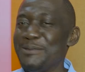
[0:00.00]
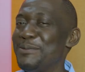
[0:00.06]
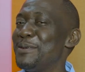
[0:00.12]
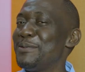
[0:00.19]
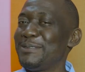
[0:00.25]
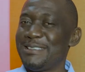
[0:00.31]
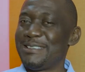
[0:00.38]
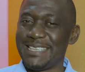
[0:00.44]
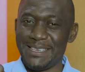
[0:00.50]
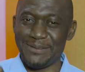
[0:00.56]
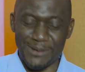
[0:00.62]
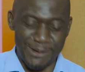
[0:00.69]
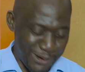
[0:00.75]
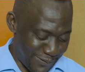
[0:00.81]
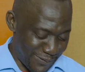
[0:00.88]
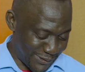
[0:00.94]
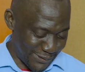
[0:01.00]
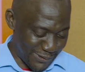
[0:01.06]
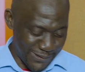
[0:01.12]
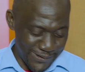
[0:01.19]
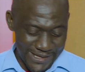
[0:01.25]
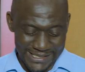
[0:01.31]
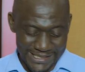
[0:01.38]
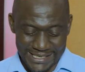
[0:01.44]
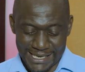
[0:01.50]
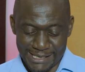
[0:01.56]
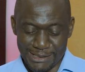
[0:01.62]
you'll be able to give love to others.